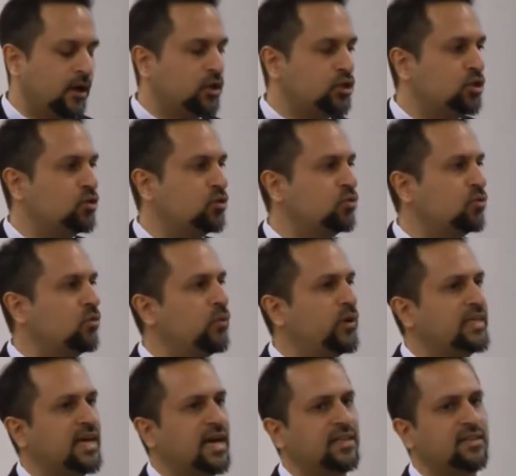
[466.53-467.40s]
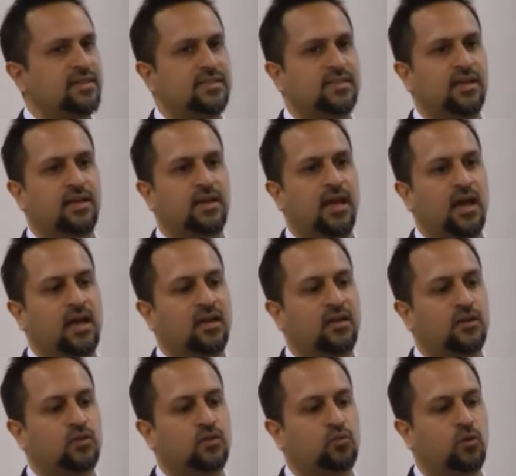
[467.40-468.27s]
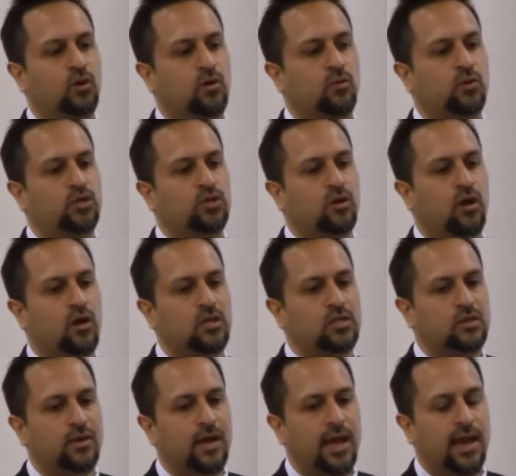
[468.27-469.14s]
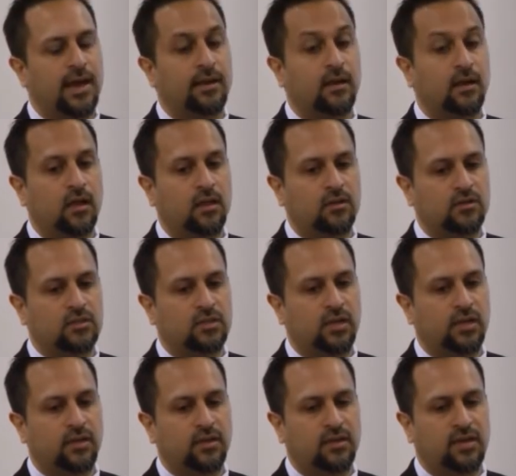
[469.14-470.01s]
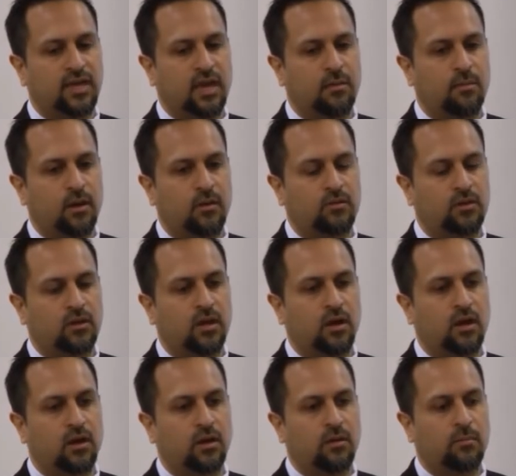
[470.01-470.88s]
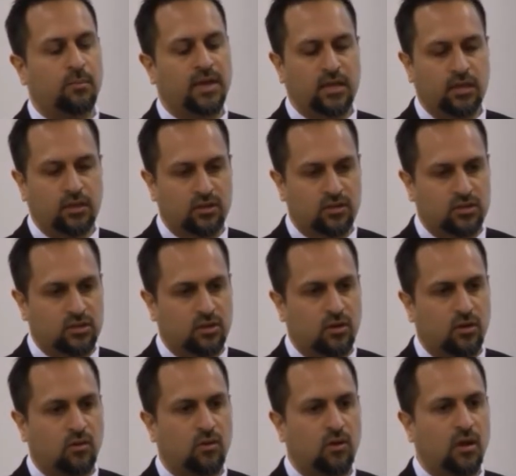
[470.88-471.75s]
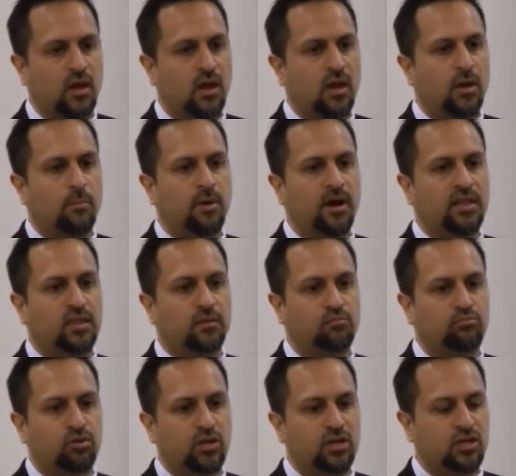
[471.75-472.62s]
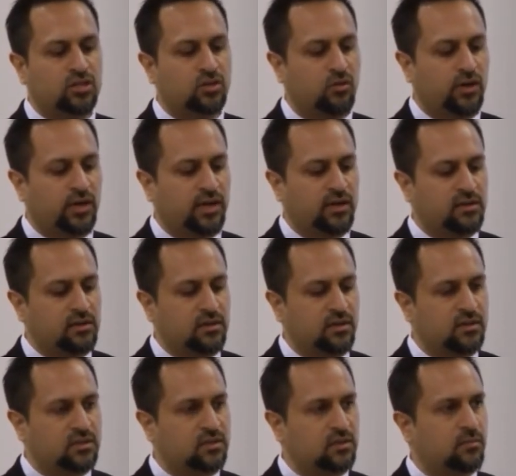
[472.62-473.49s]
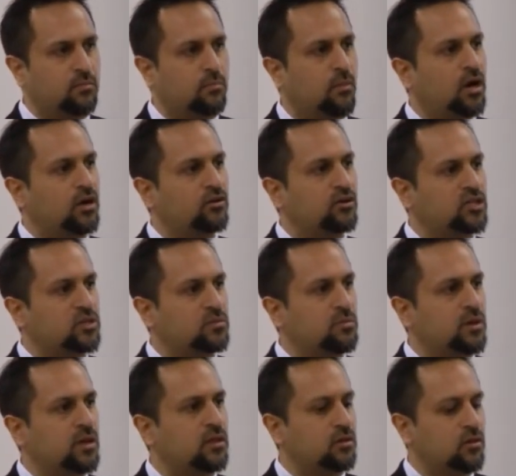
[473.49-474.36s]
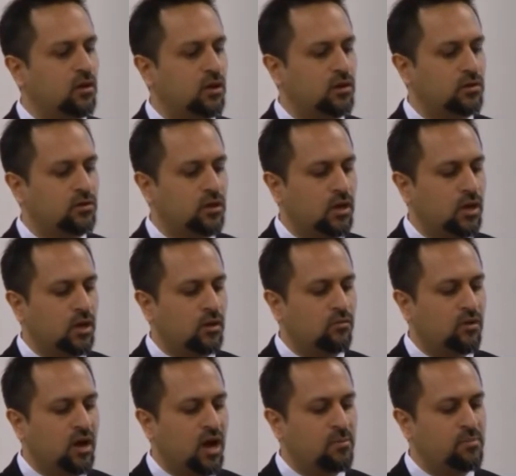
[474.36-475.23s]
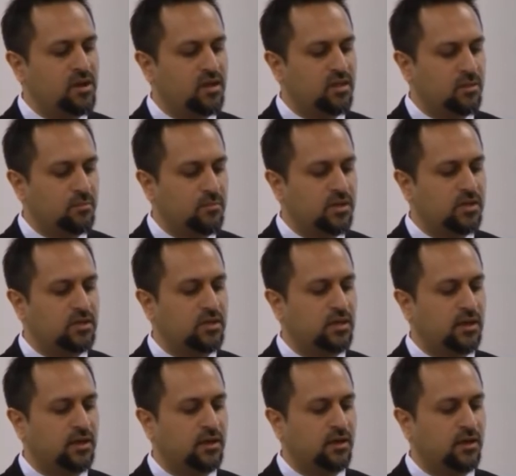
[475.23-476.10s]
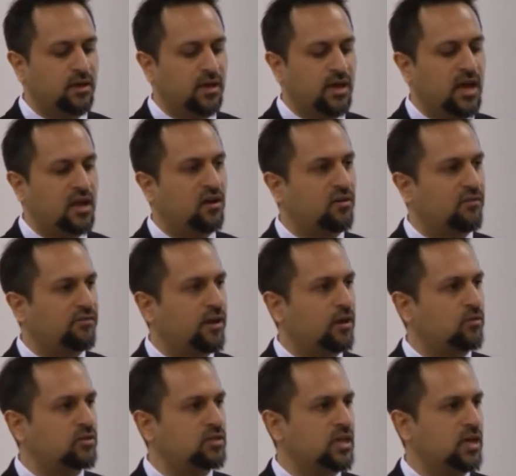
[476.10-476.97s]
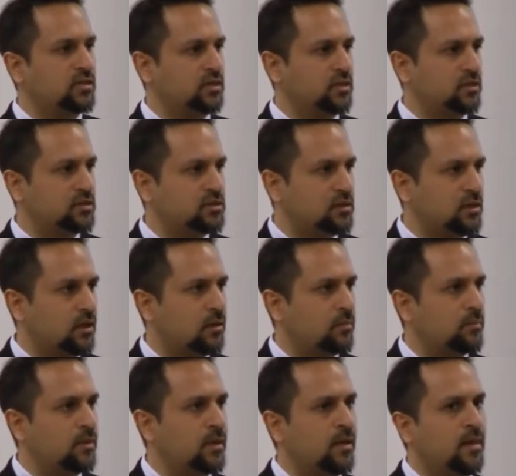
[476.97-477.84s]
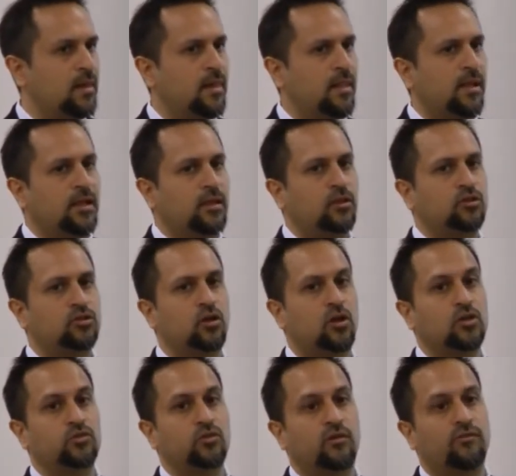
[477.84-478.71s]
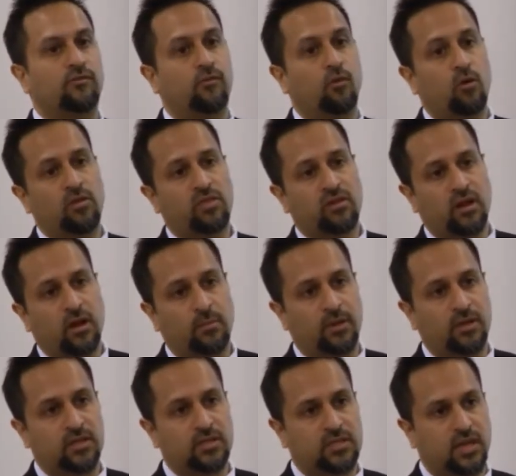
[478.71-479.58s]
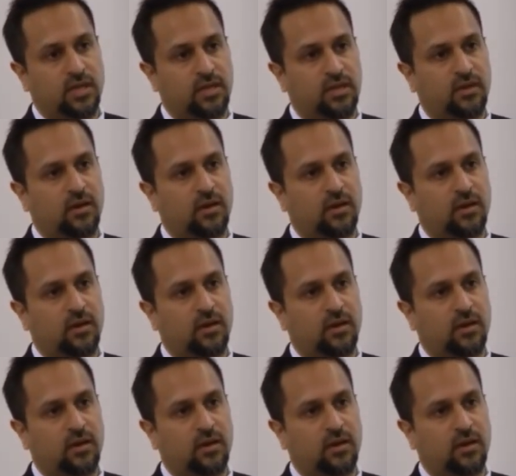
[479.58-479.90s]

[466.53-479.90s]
To the Sakakina's work, we should also add another study that came out many years ago by the British Orientalist Margaret Smith called Rabia the Mystic and Her Fellow Saints in Islam. There's also a forthcoming study